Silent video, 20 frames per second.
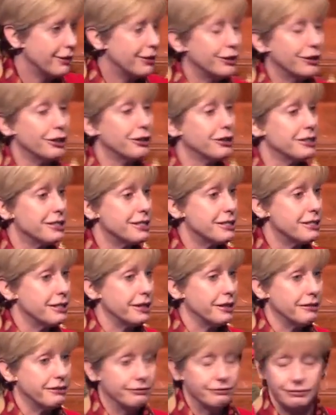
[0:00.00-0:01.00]
The good
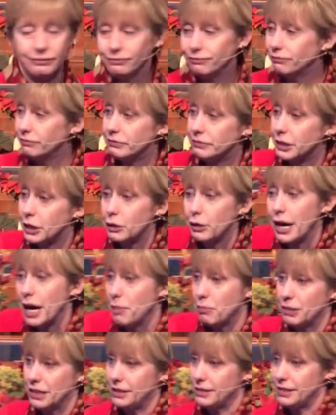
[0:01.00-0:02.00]
stuff, the
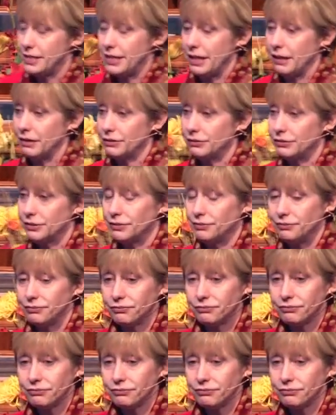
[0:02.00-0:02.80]
crappy stuff.